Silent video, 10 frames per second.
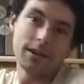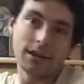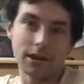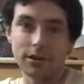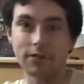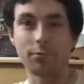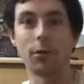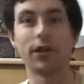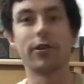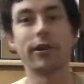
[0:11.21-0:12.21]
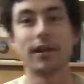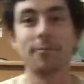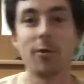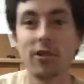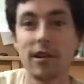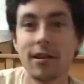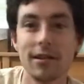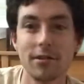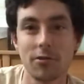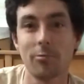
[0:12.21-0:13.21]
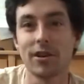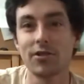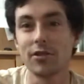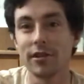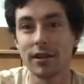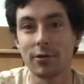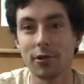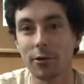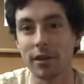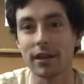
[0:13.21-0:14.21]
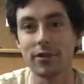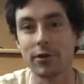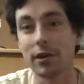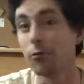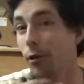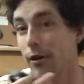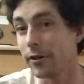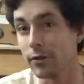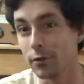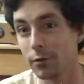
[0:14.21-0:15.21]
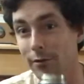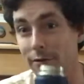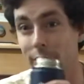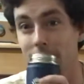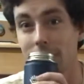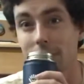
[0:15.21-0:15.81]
enough water anymore, so make sure you go and get a drink of water as you're reviewing these